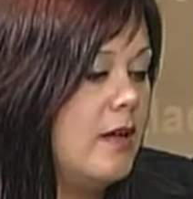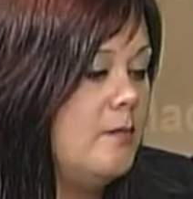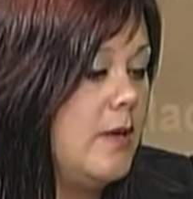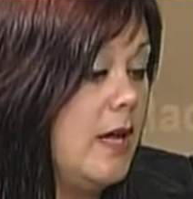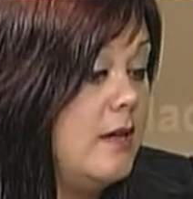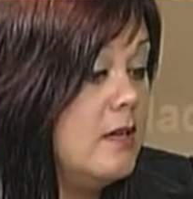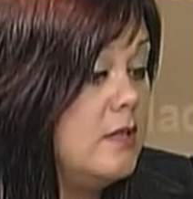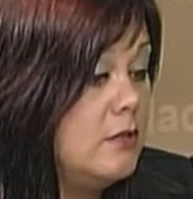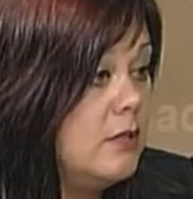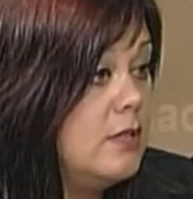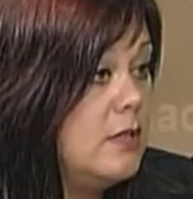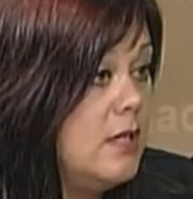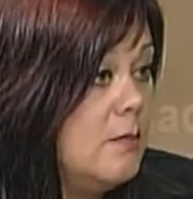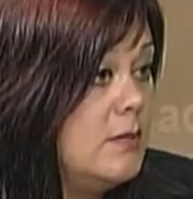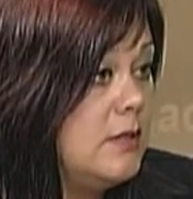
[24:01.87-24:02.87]
paid
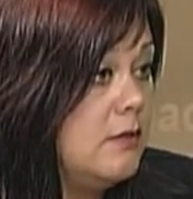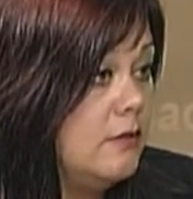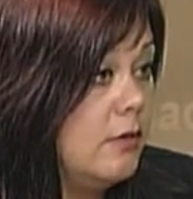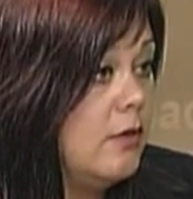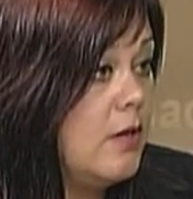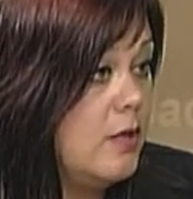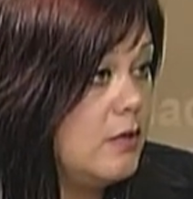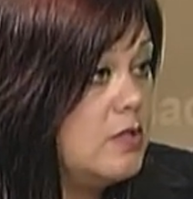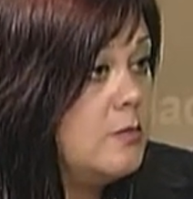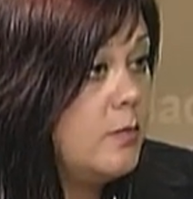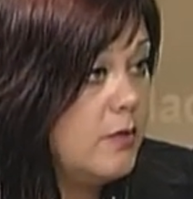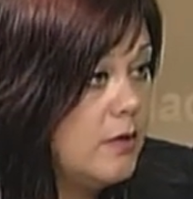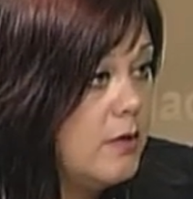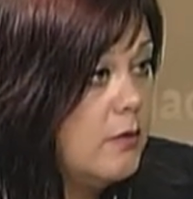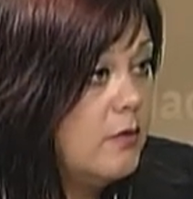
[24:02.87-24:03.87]
internships for
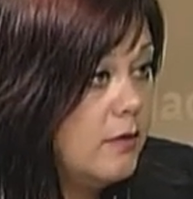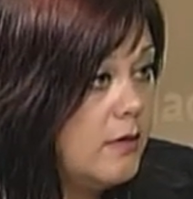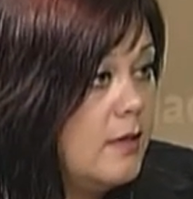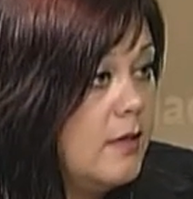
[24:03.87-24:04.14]
eligible youth.